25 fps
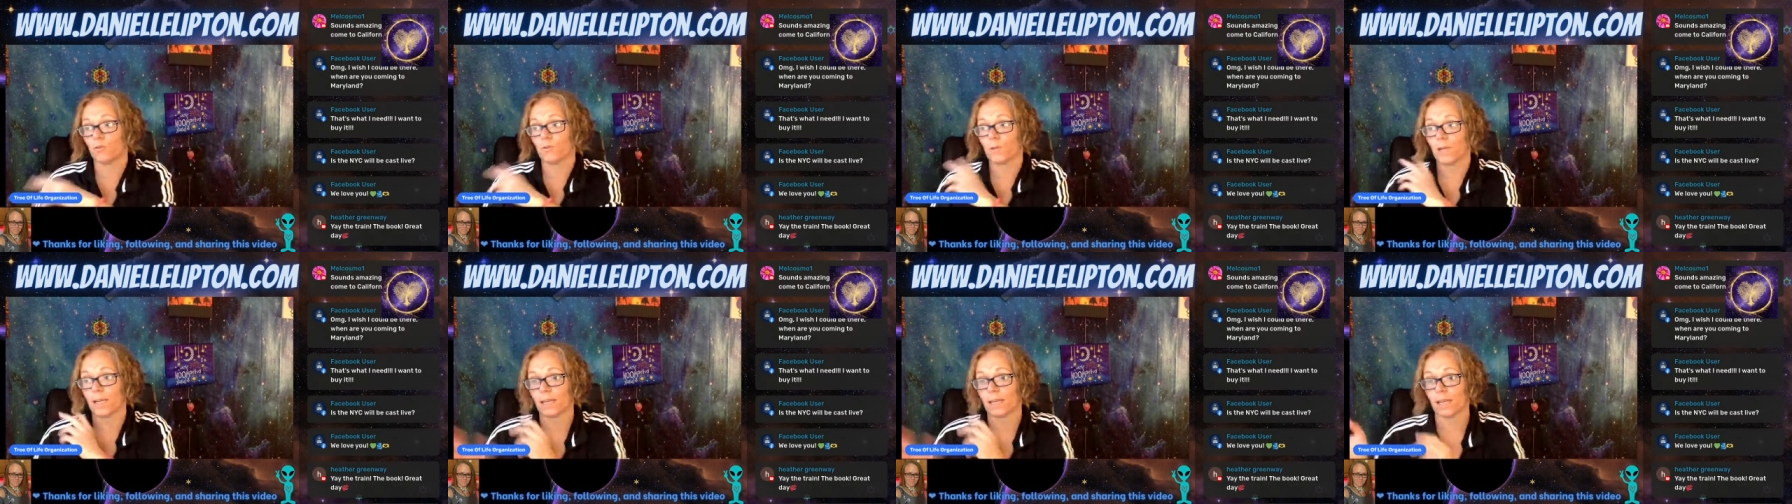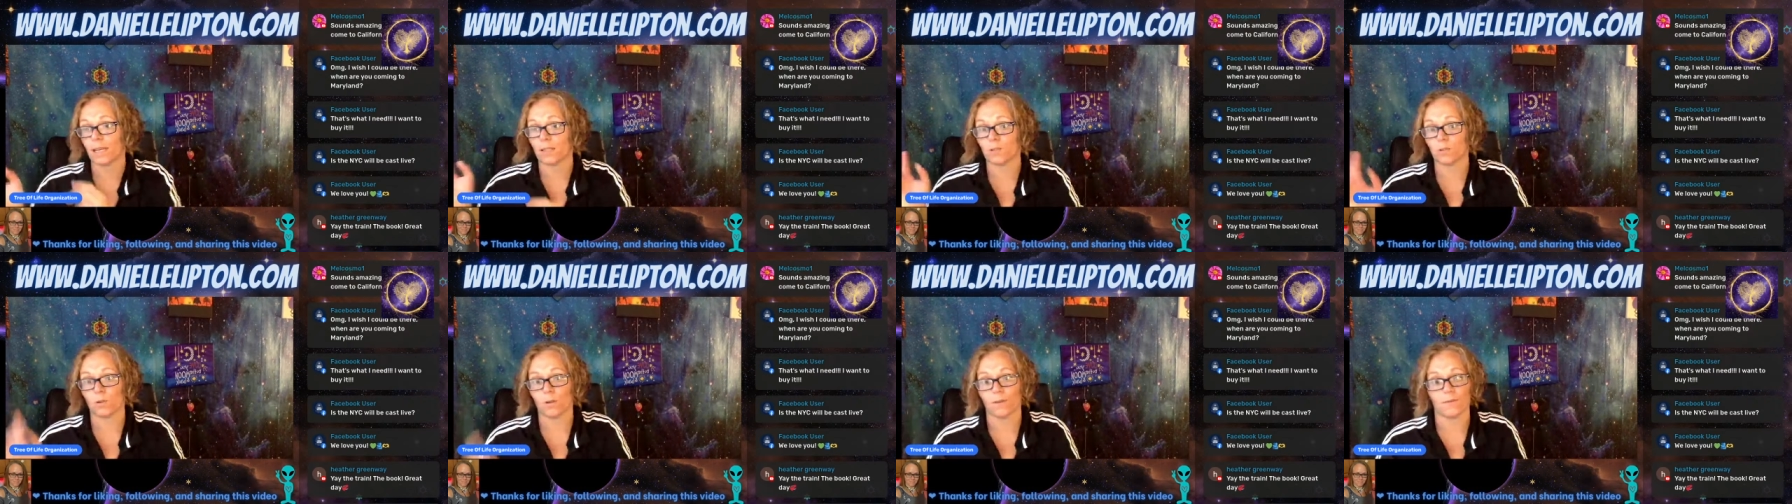it
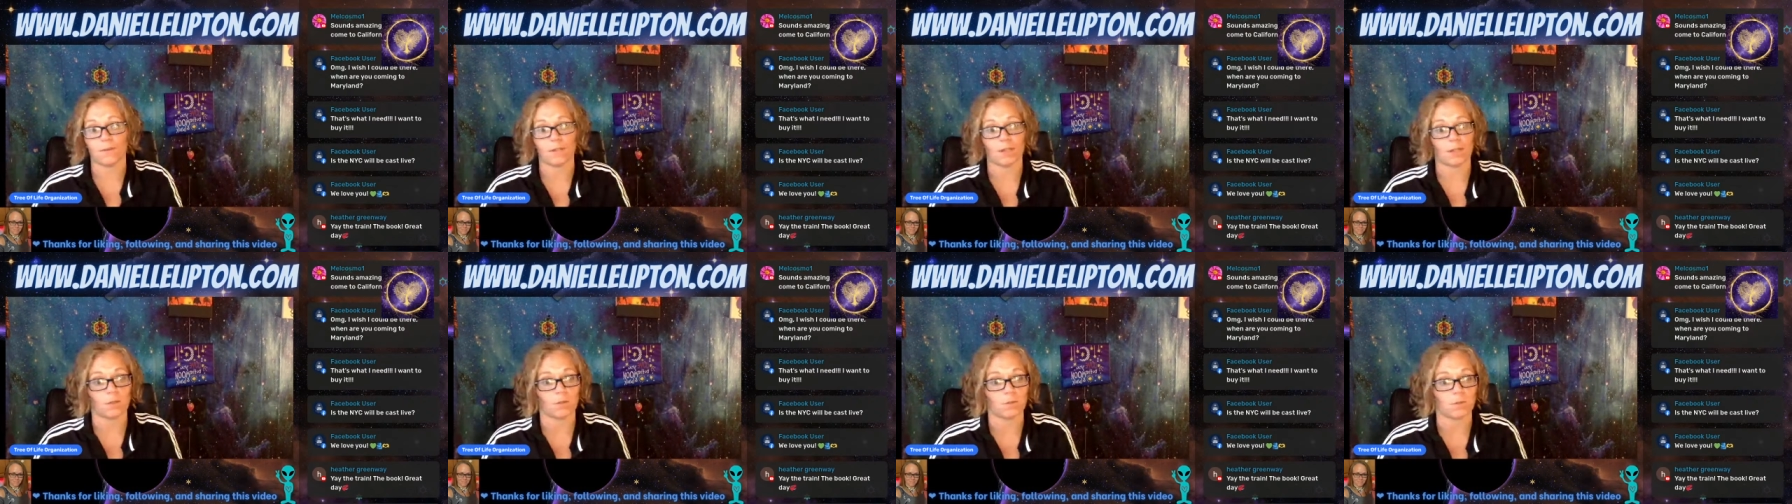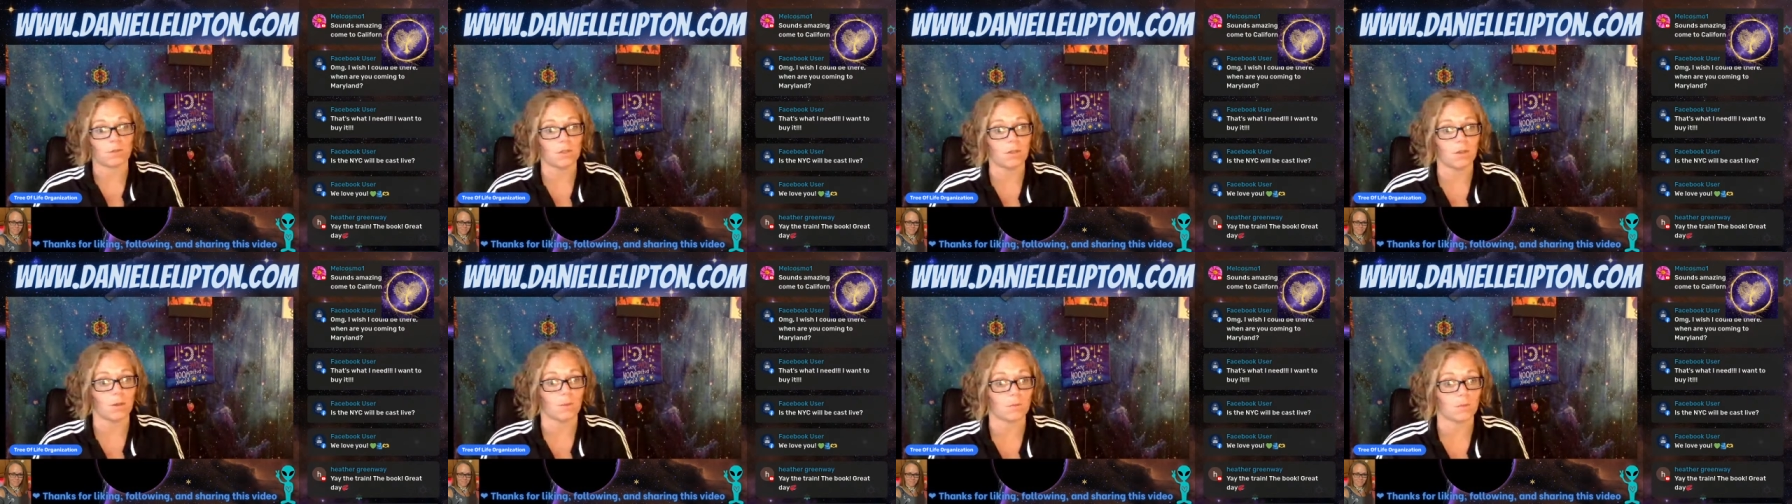gets off and it
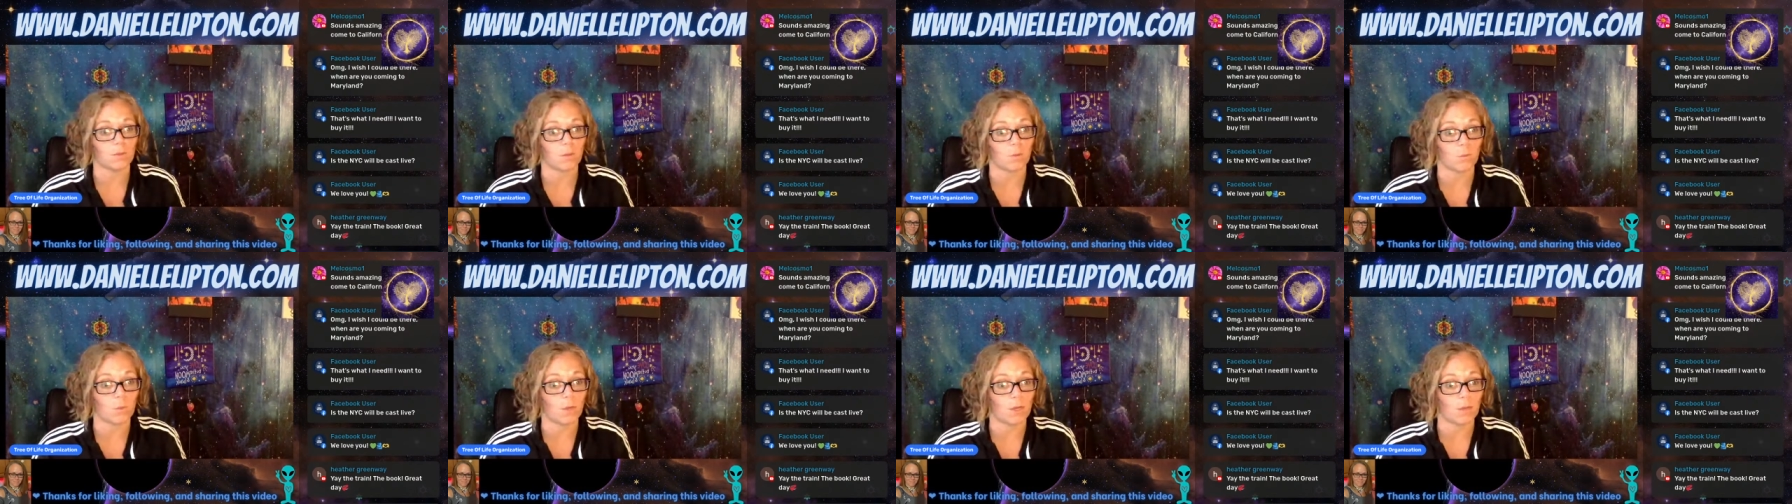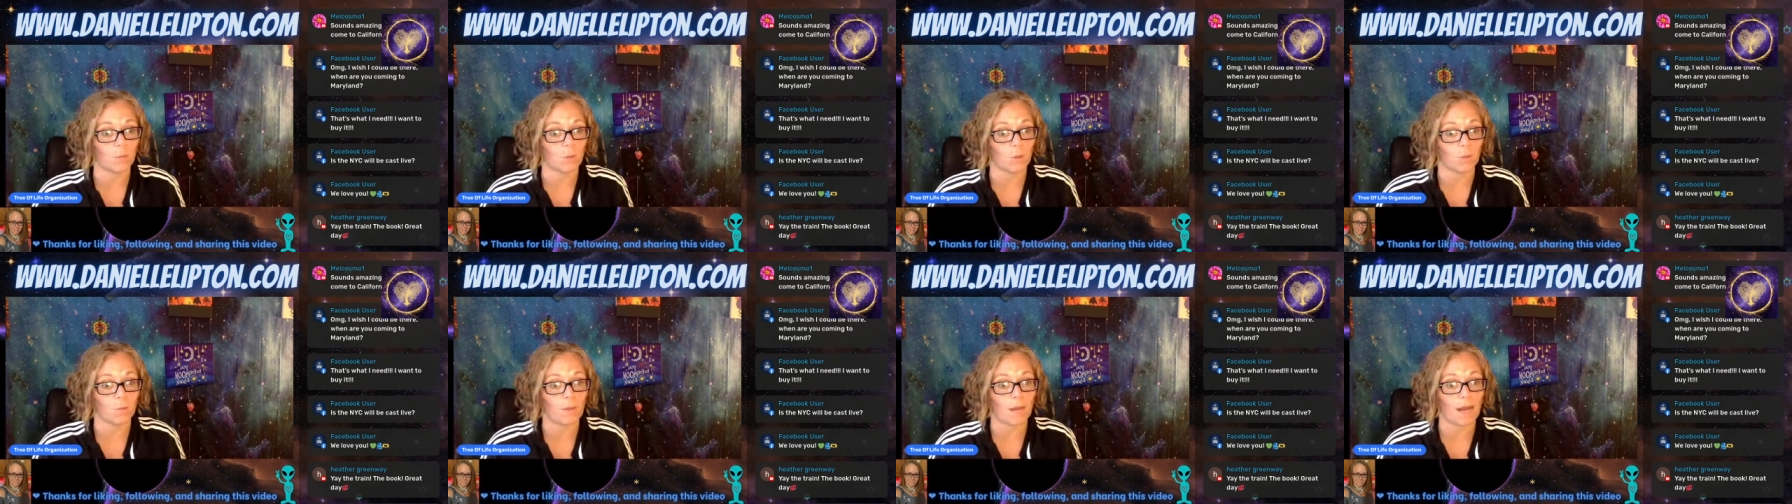goes home. So we're
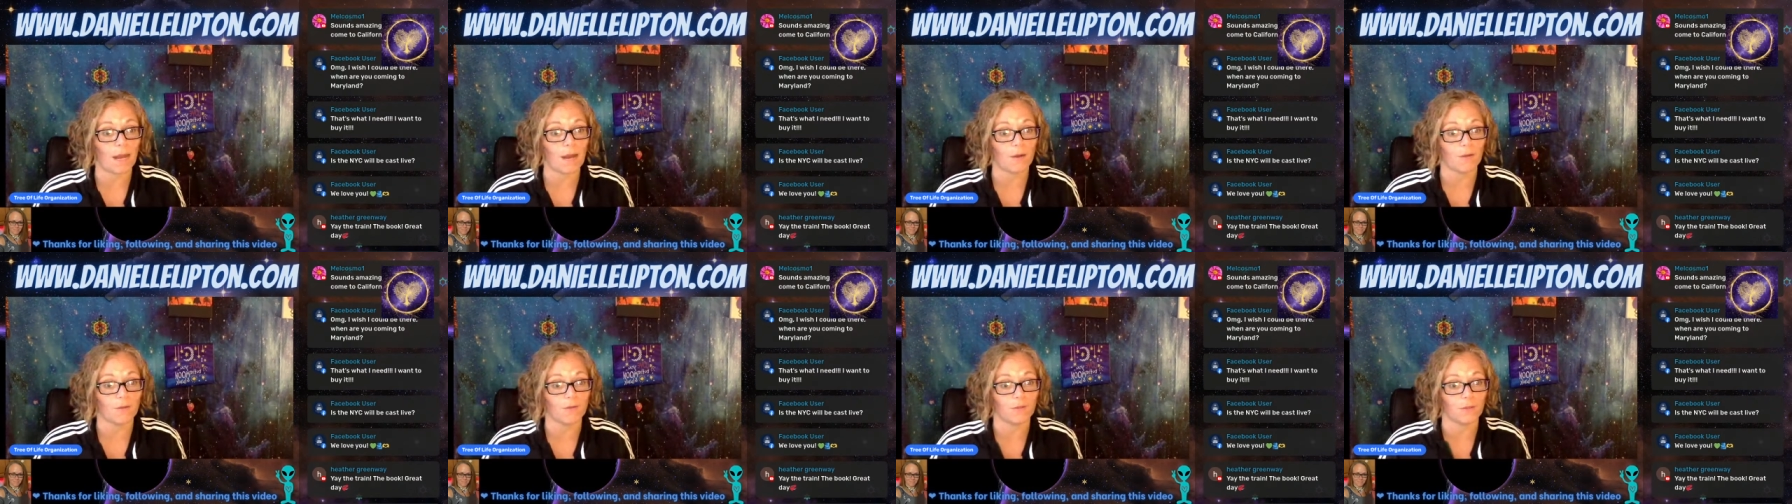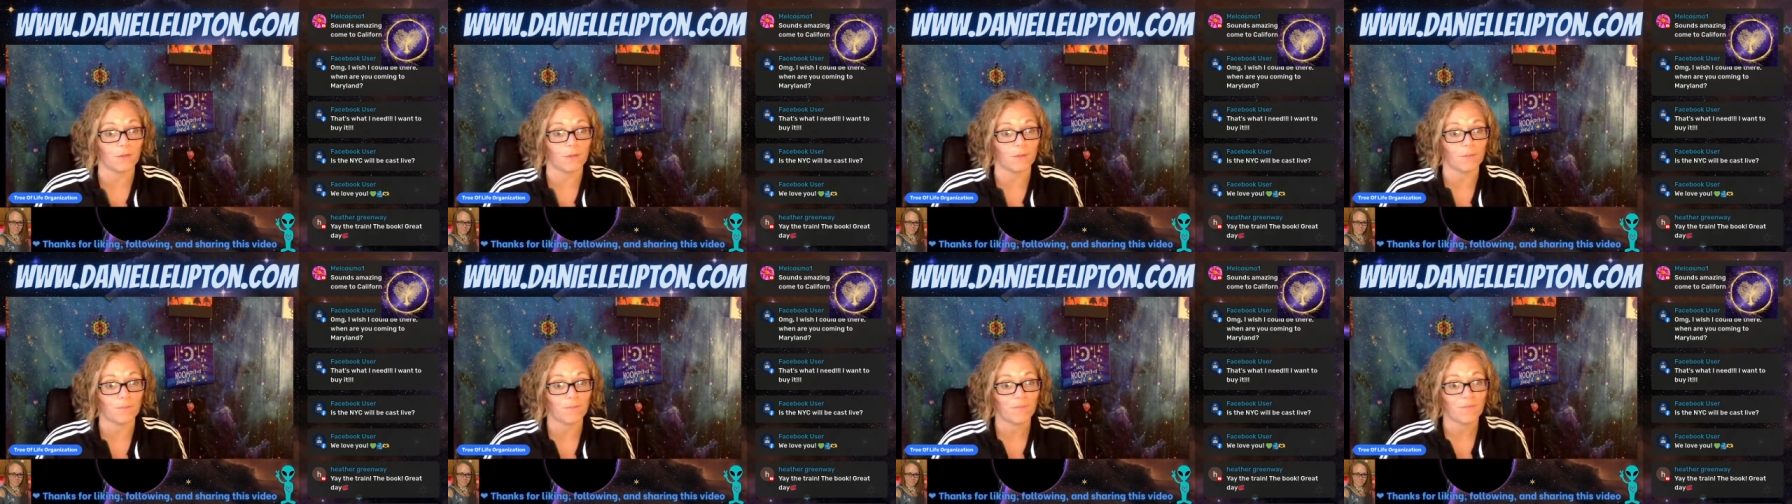more
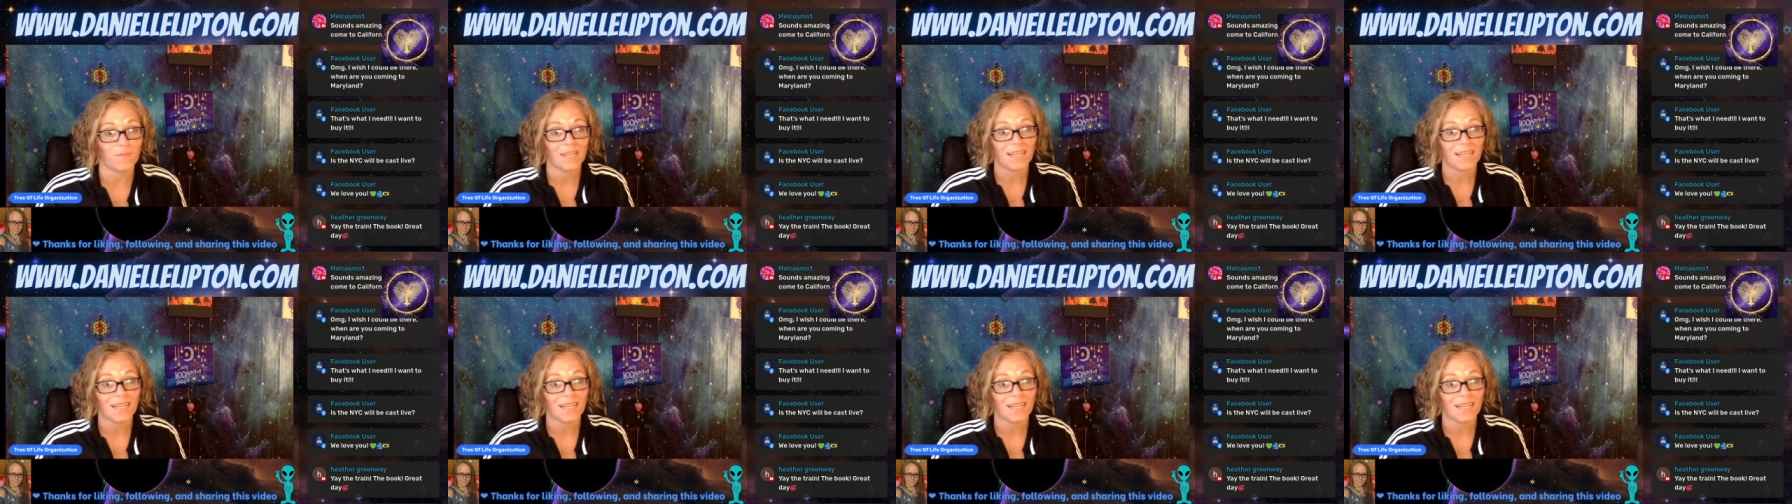powerful.